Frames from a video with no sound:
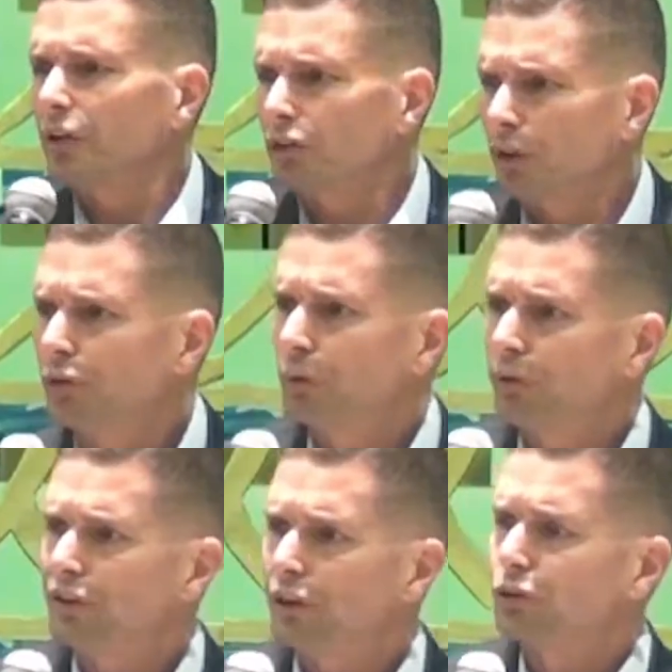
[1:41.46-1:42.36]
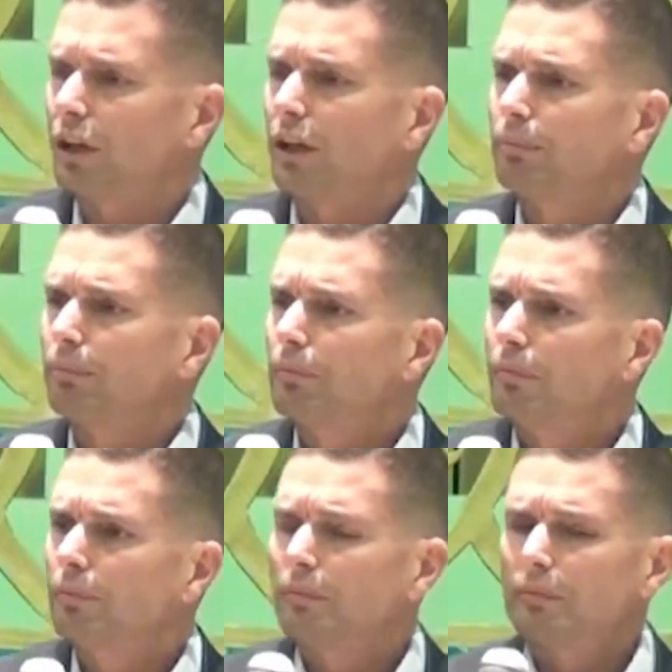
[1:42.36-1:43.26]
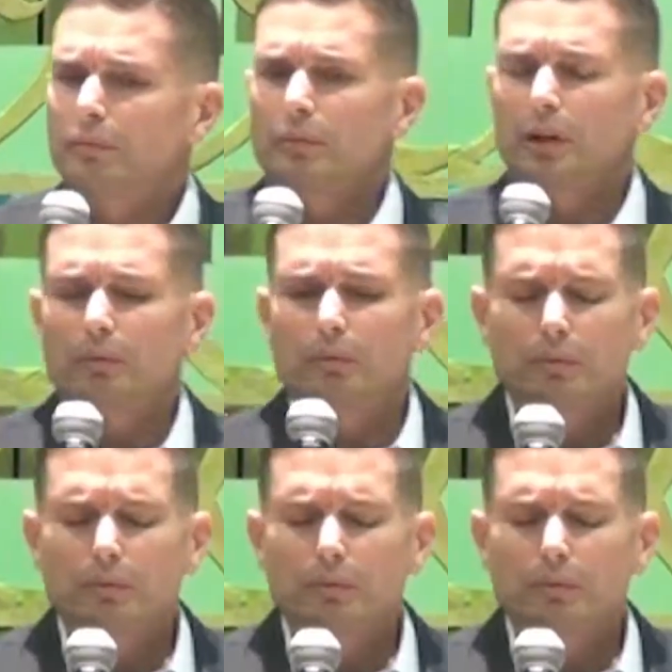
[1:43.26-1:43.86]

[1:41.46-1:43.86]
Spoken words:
aren't doing their job. Well,